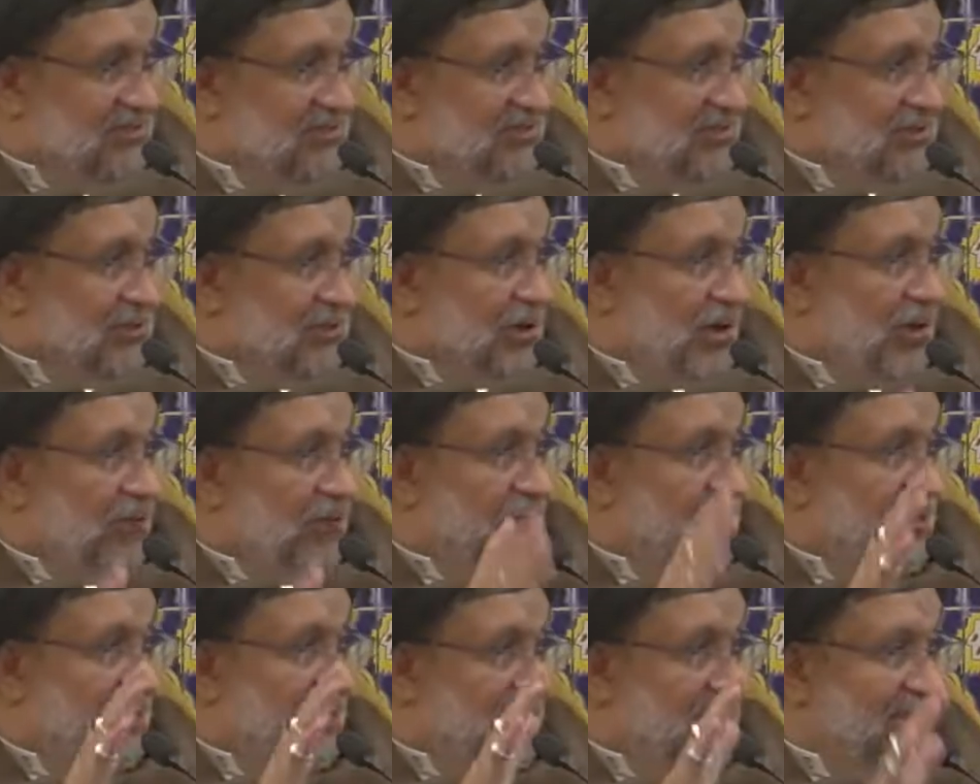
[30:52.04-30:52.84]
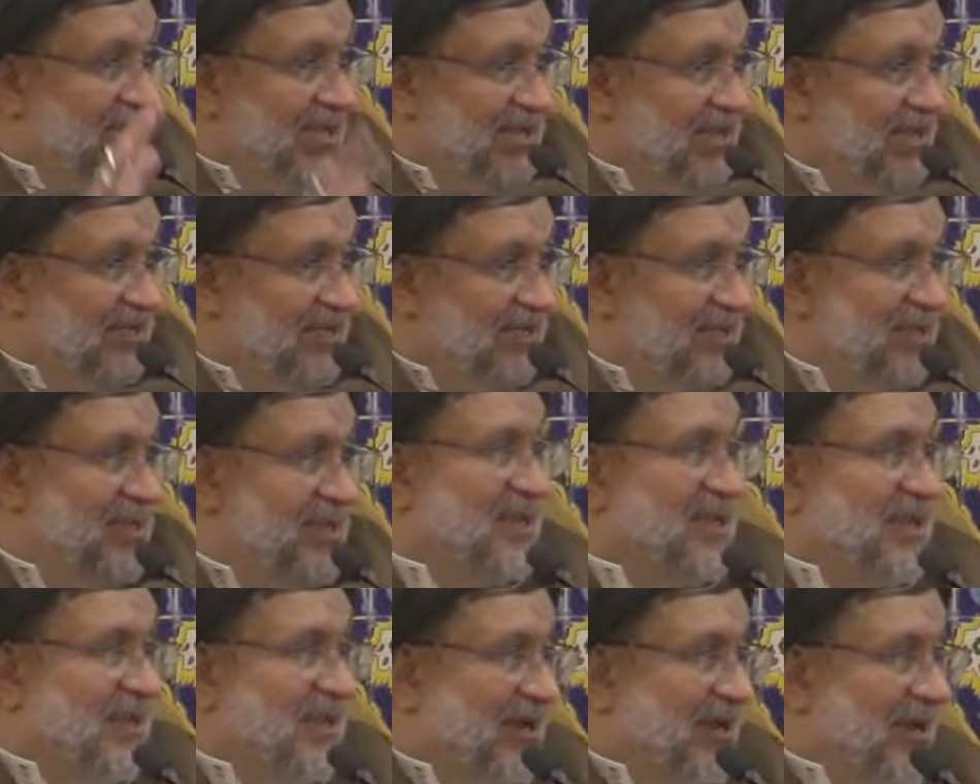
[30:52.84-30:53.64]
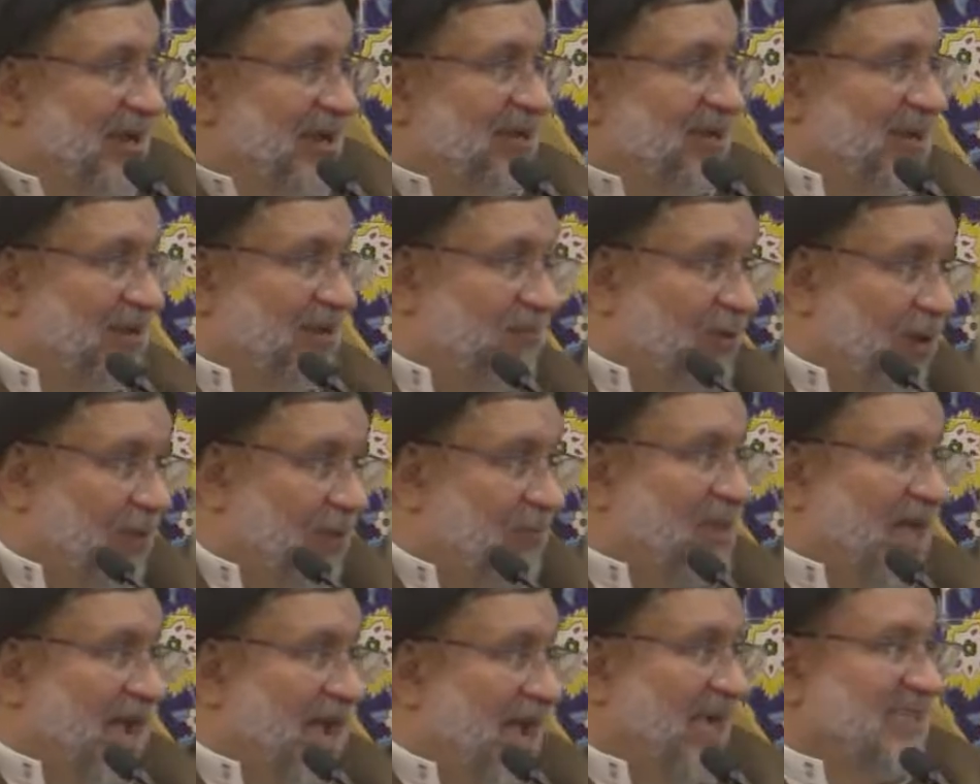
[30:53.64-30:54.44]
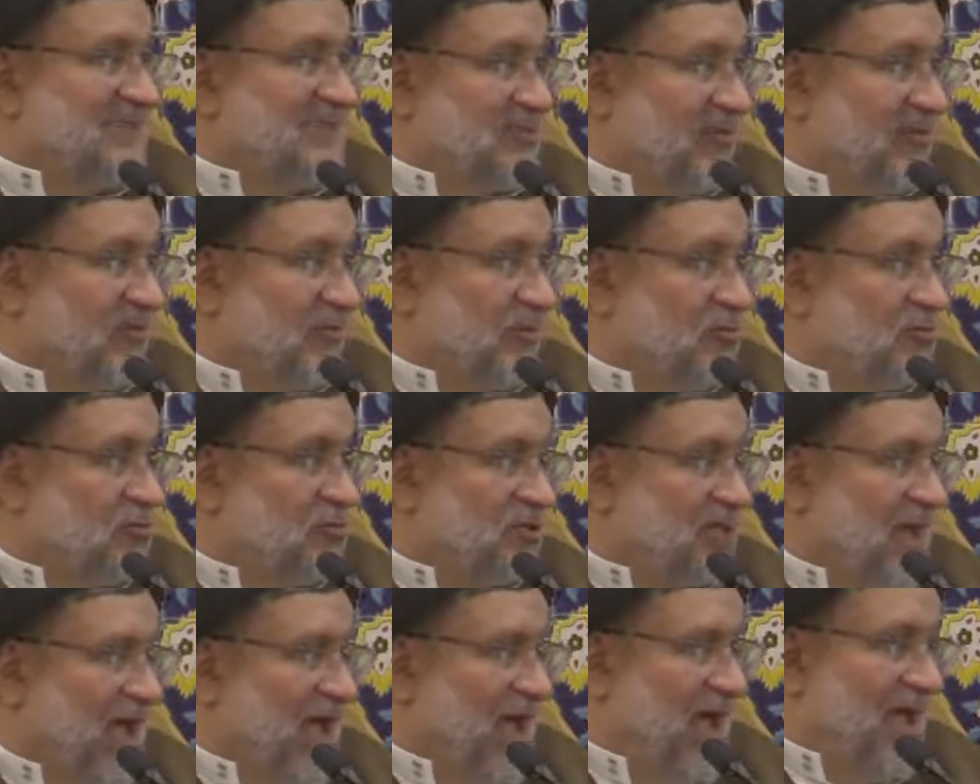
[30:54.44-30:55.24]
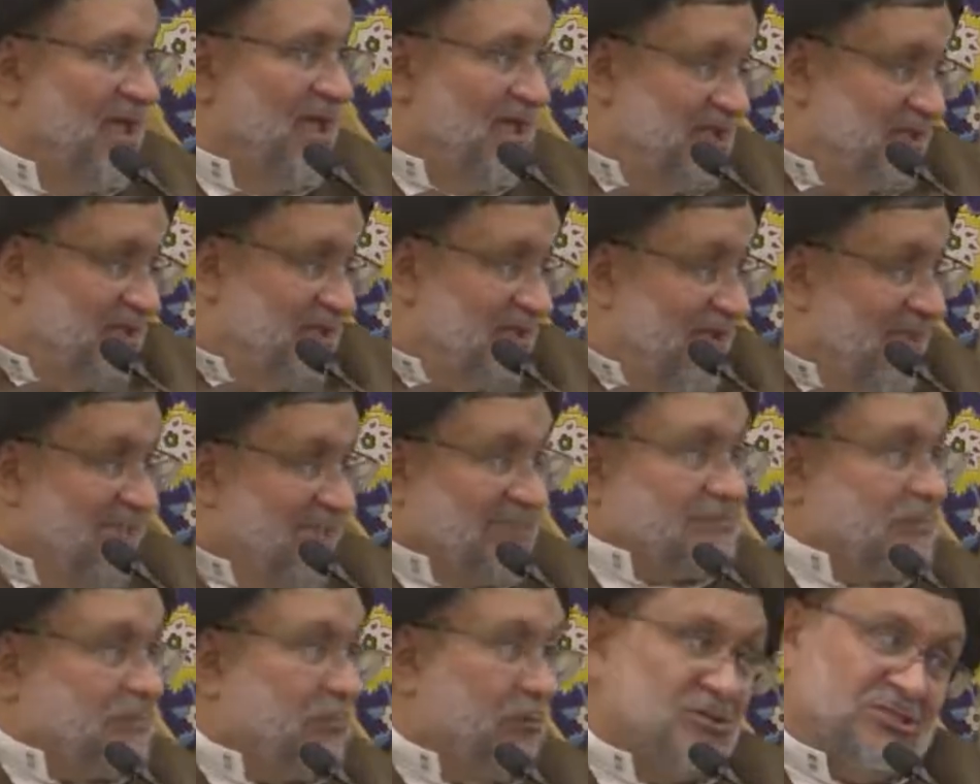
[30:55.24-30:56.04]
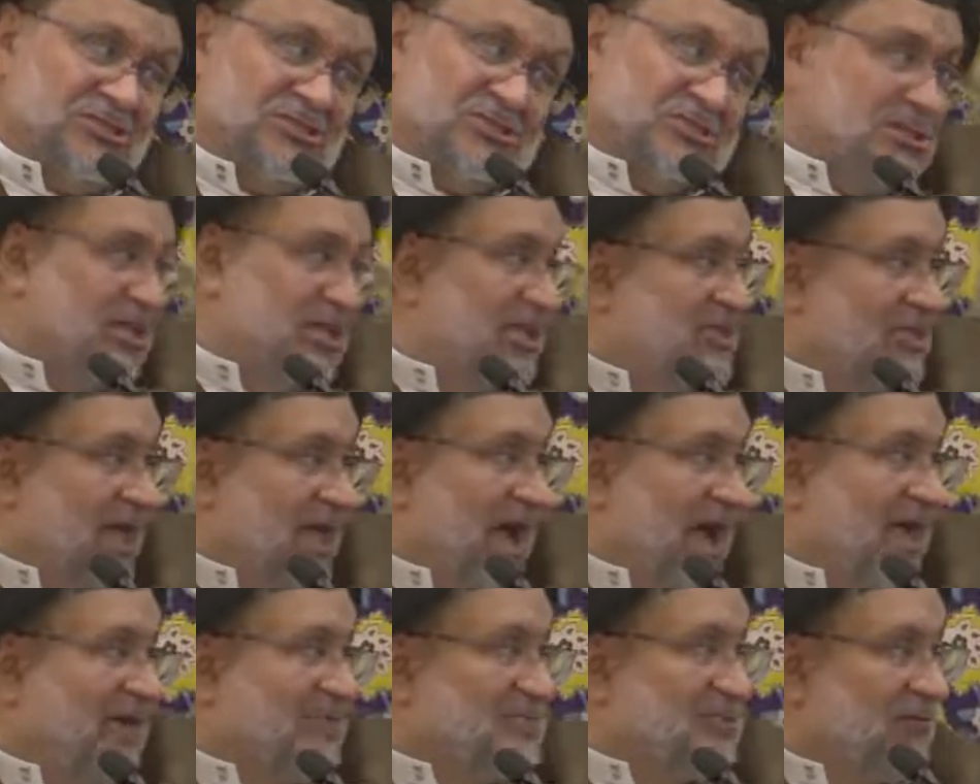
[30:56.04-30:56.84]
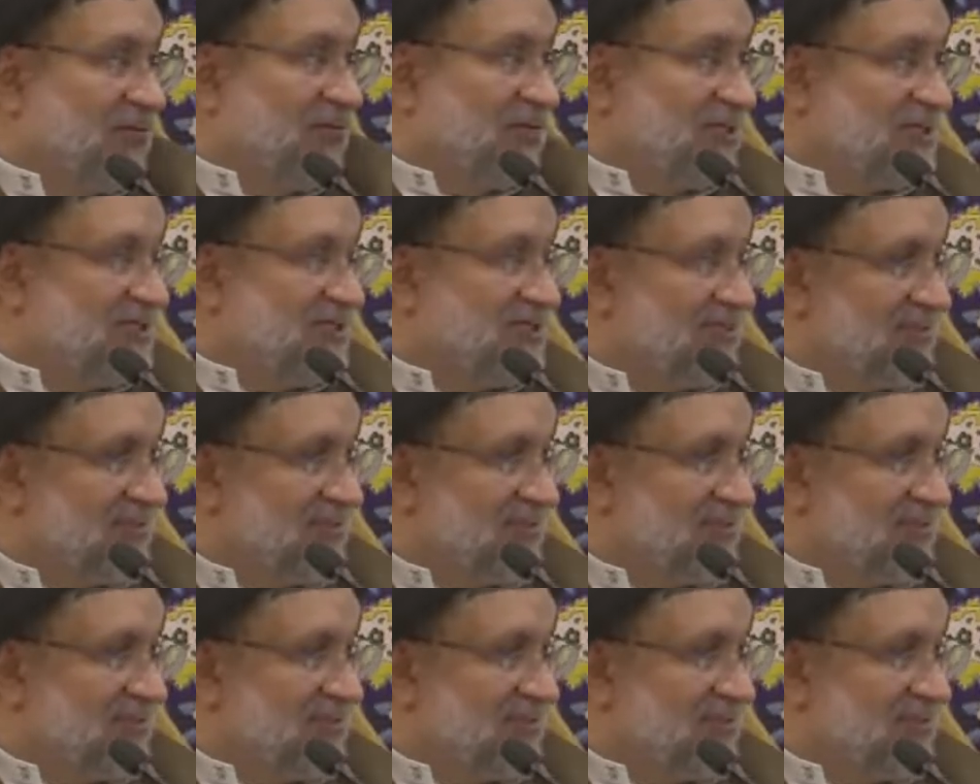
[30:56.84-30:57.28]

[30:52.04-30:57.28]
of a reality hidden from the eyes of Musa, exposed in the eyes of Khidr.